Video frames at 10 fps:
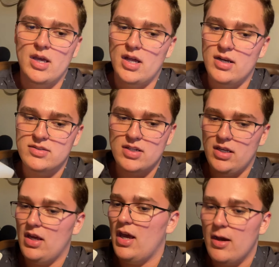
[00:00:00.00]
and it's
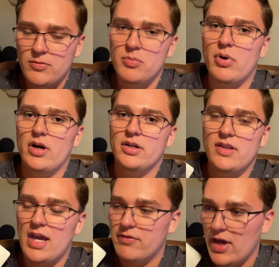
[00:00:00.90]
like every part.
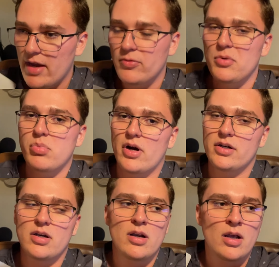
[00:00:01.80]
They have every
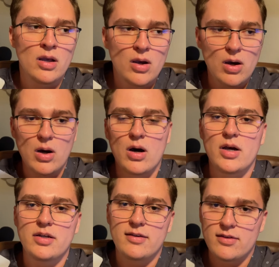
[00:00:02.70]
part
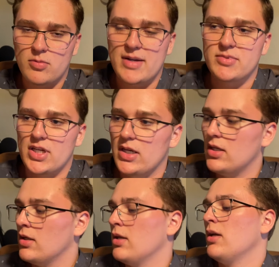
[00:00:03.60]
on their website.
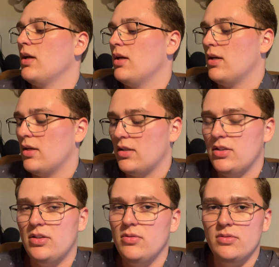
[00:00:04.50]

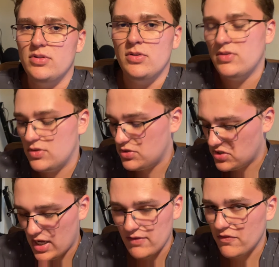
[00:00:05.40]
You
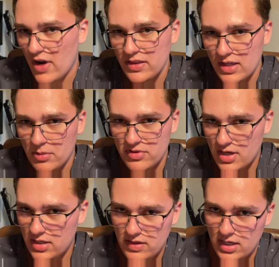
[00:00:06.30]
just can't find that with anything